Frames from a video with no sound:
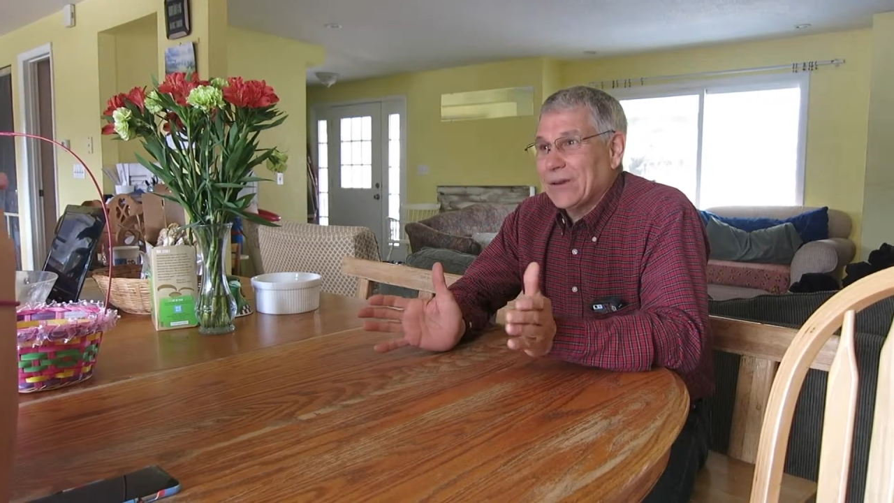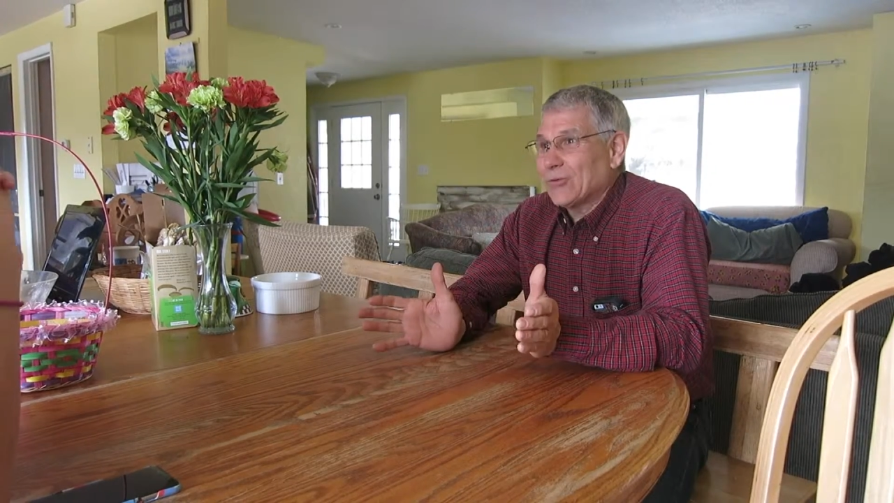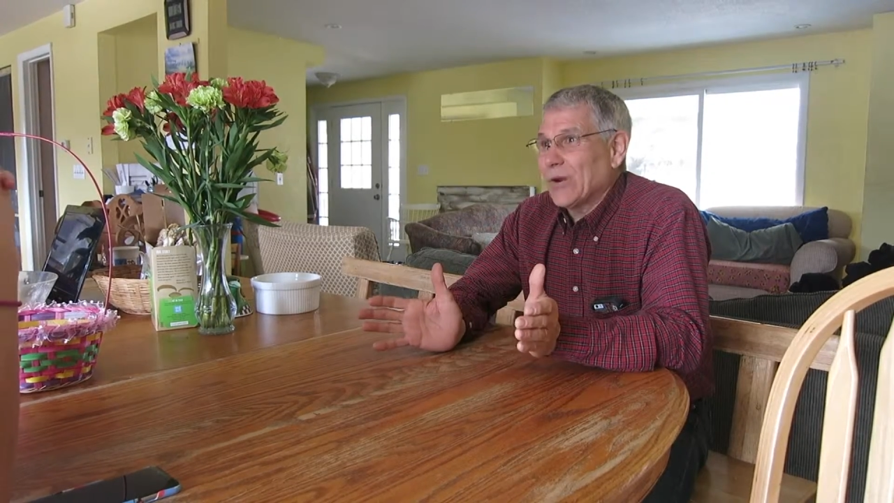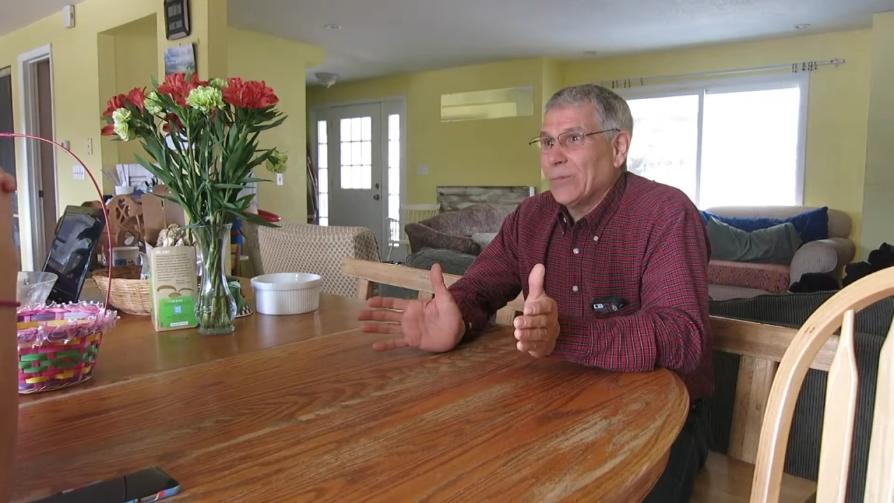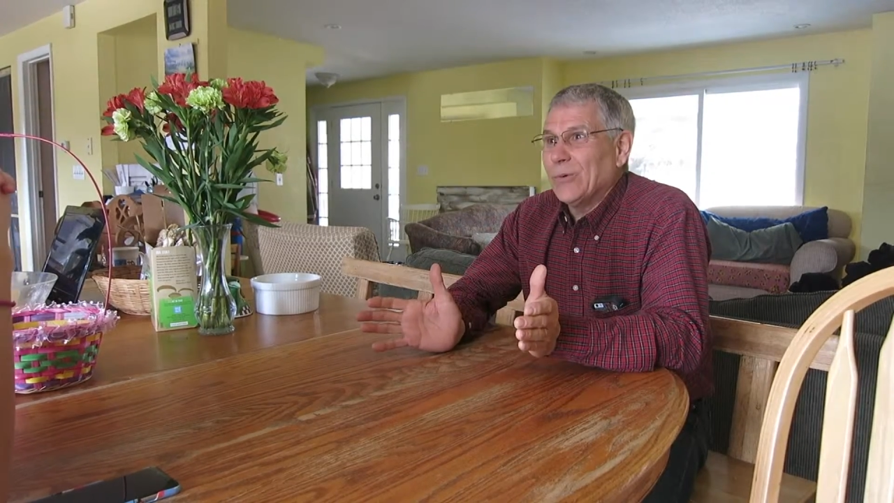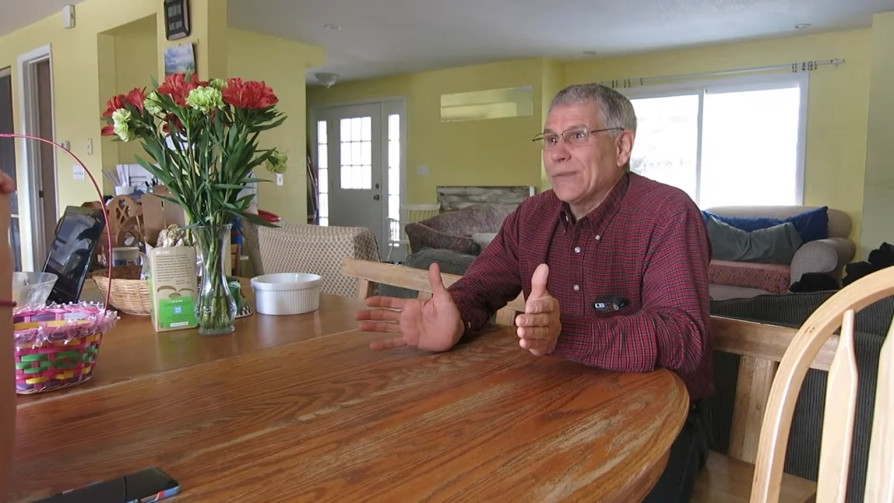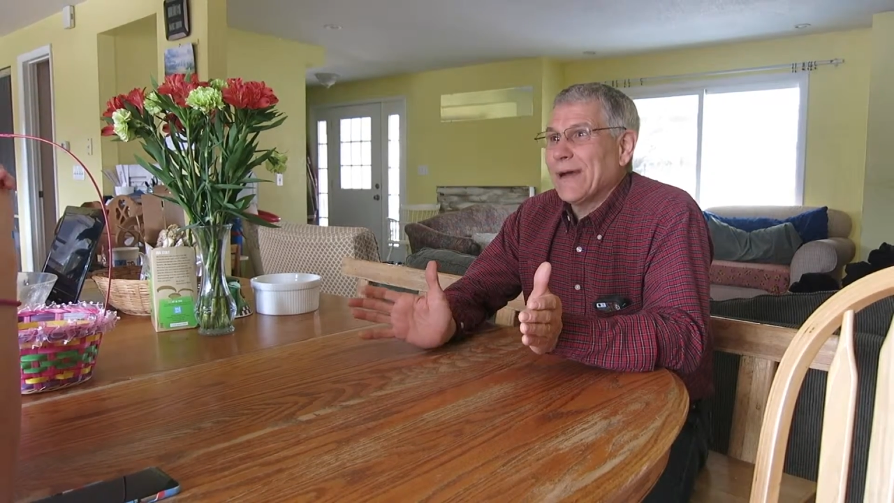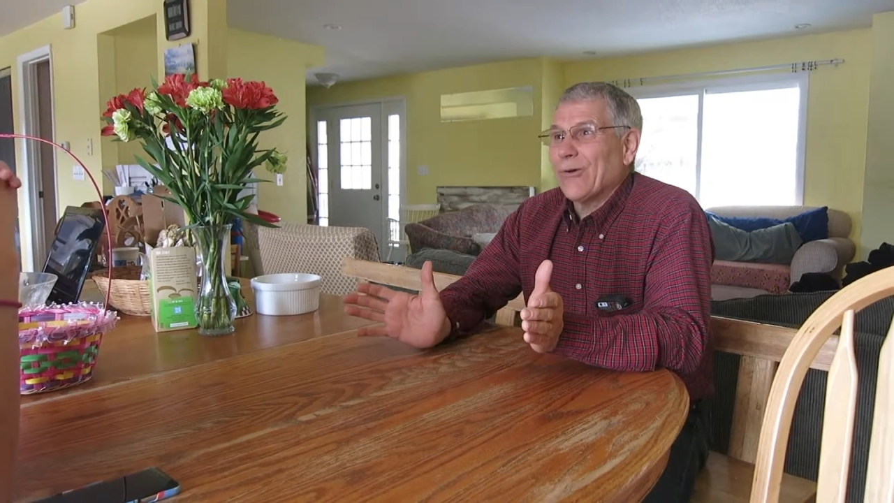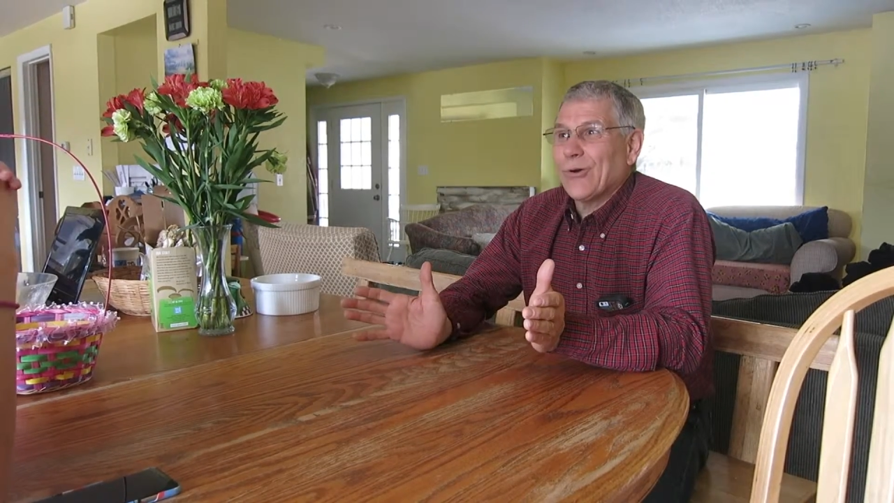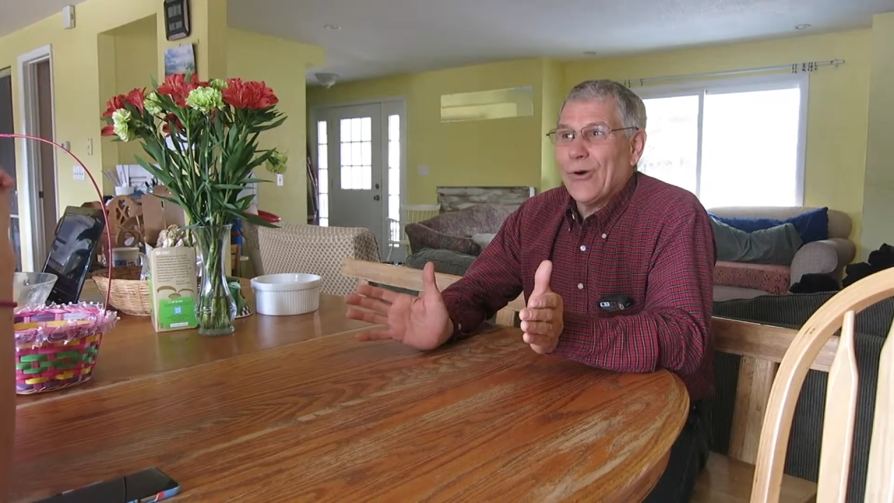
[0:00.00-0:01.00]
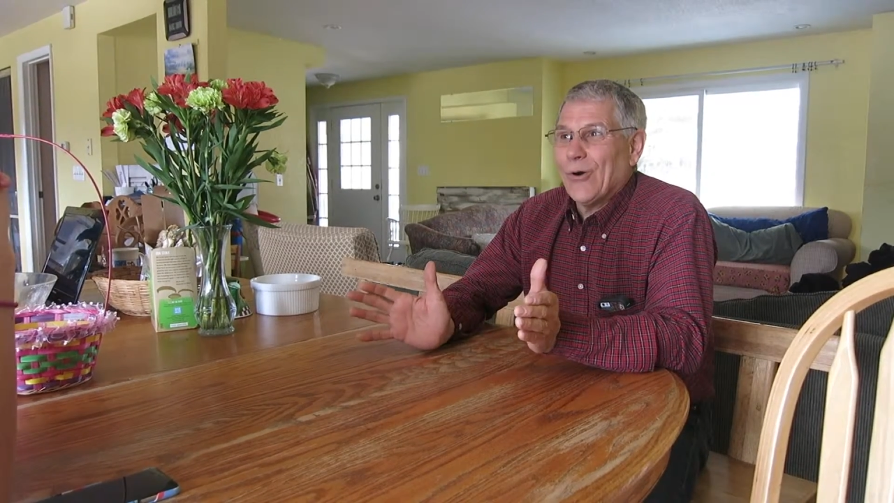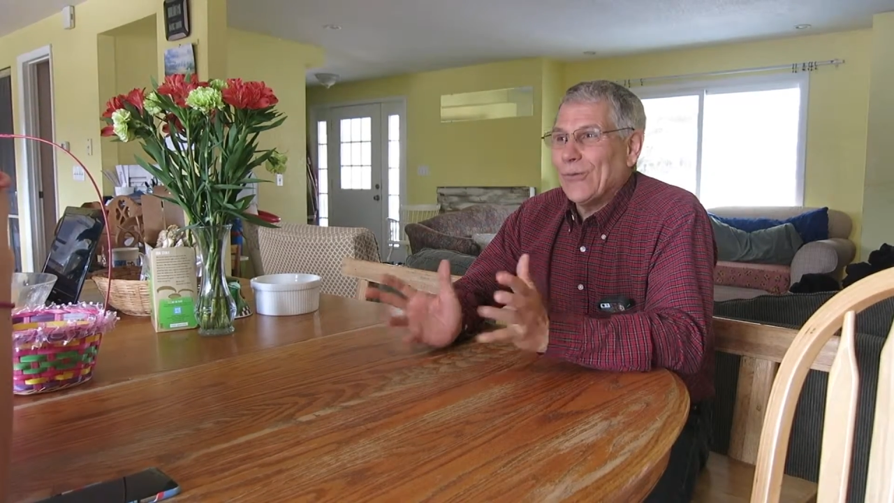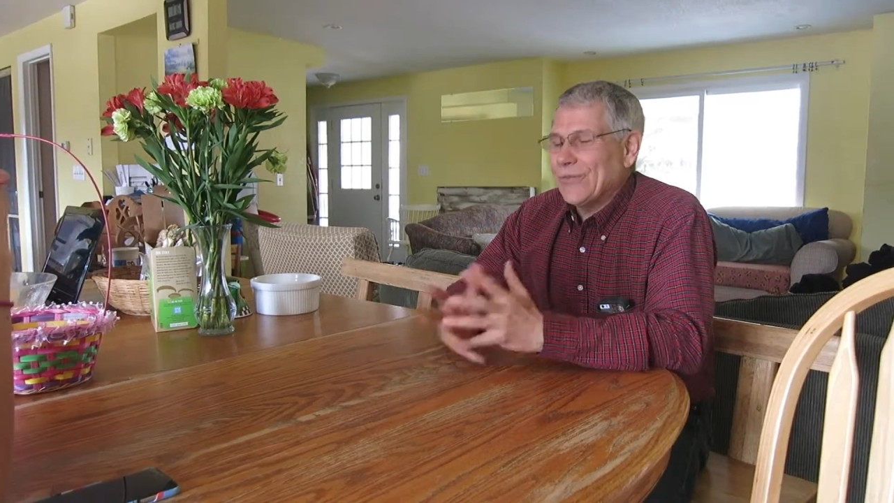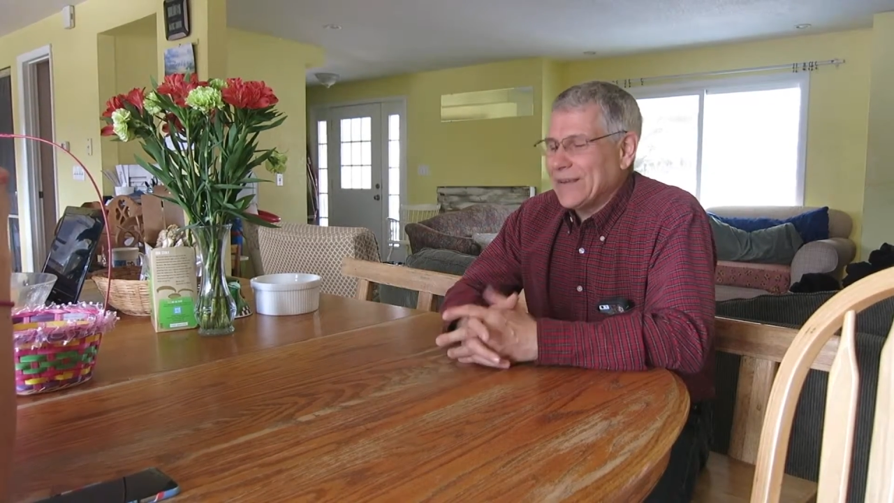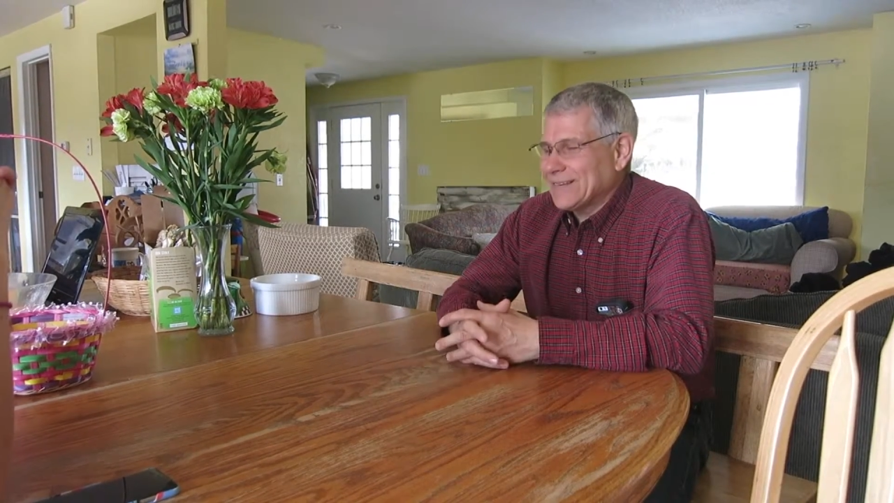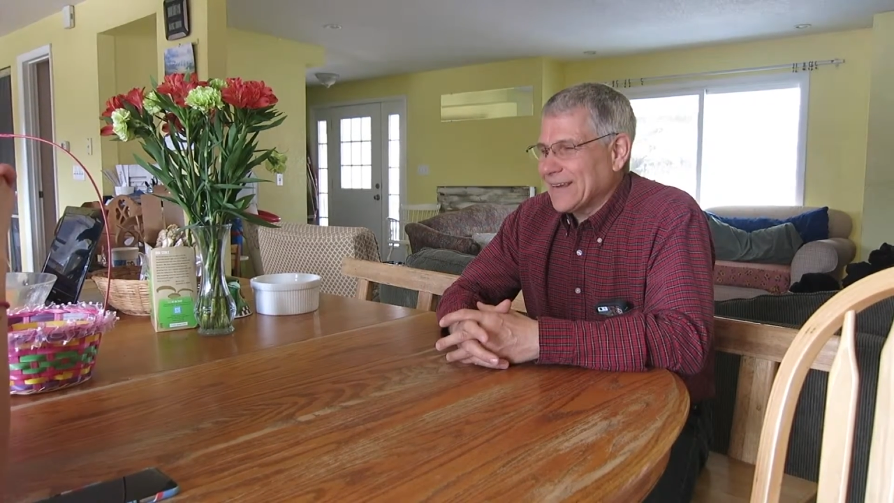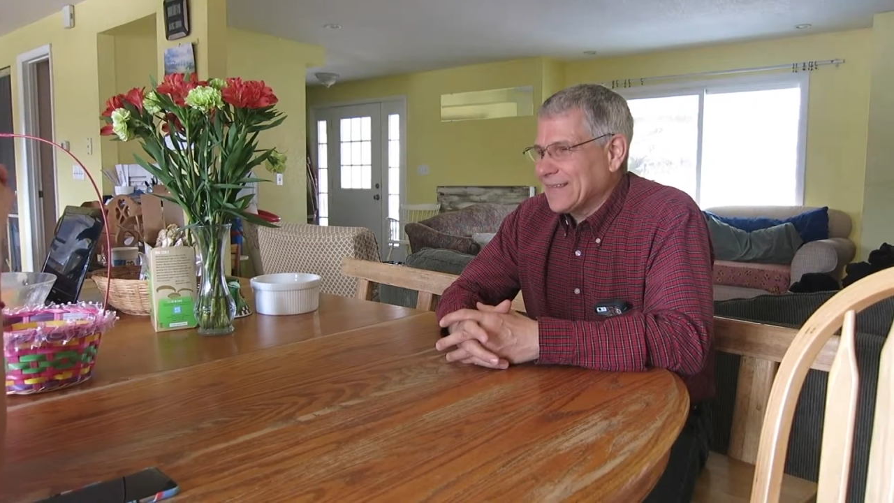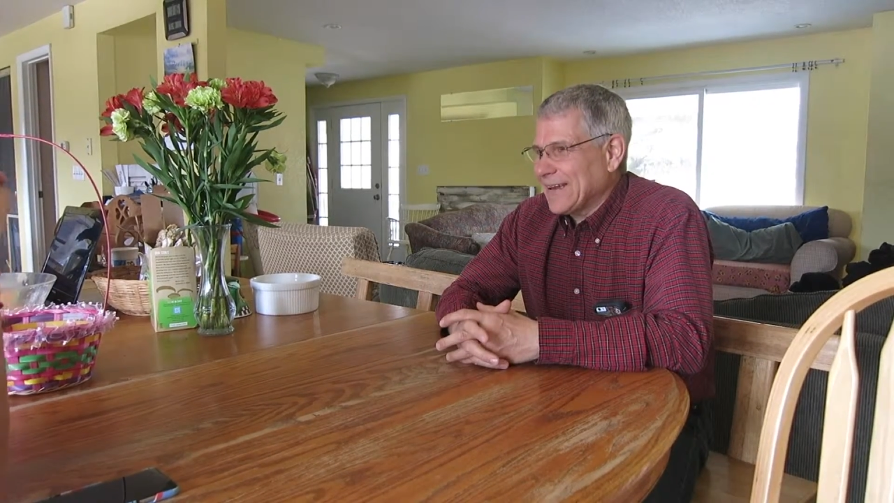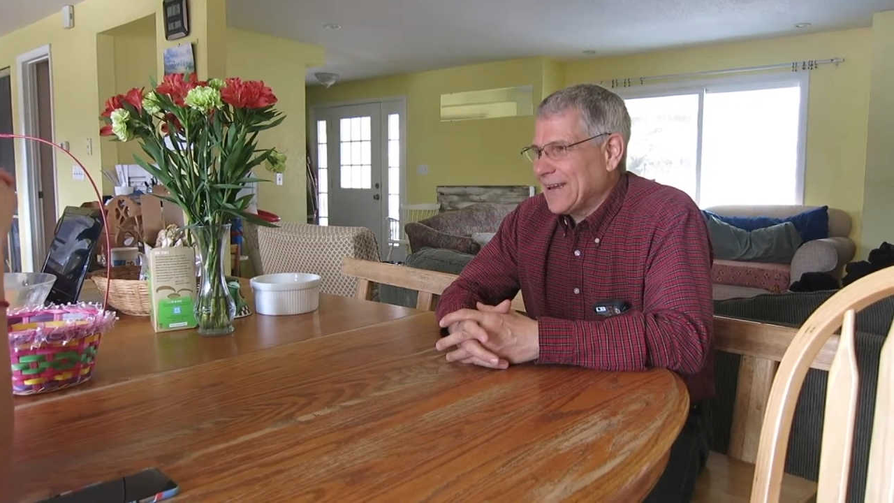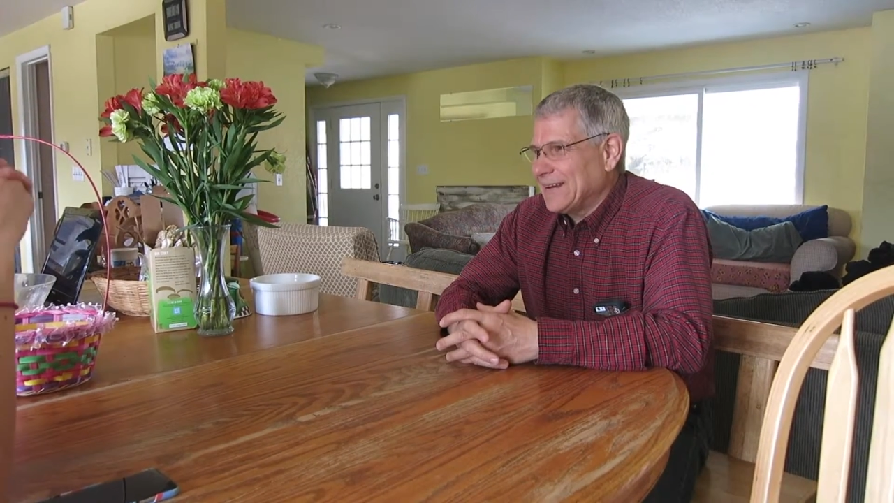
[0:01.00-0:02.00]
trouble with alcohol and things like
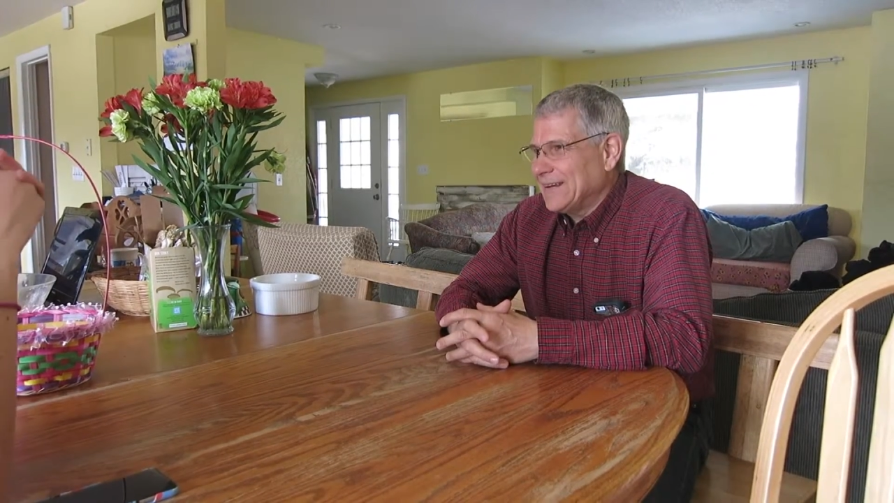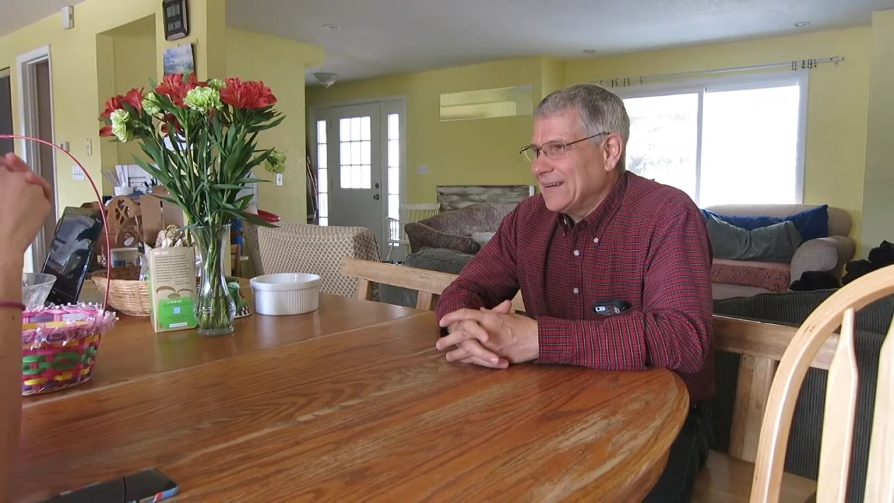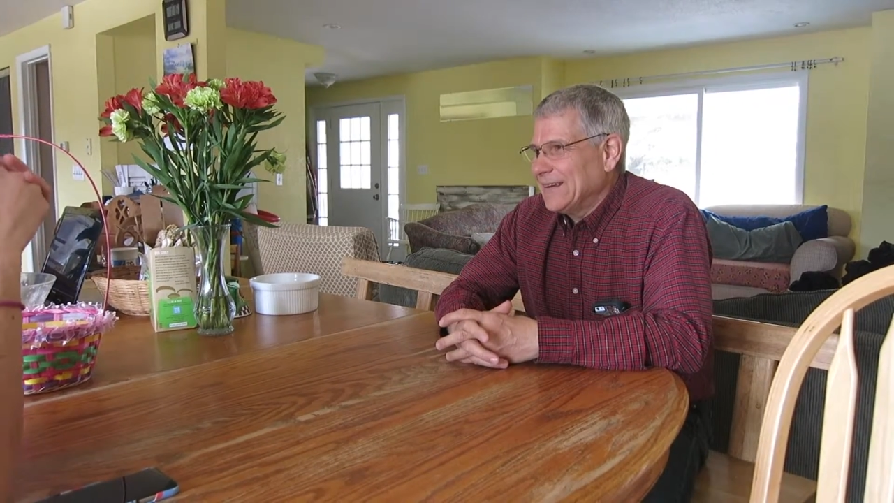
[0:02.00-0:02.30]
that.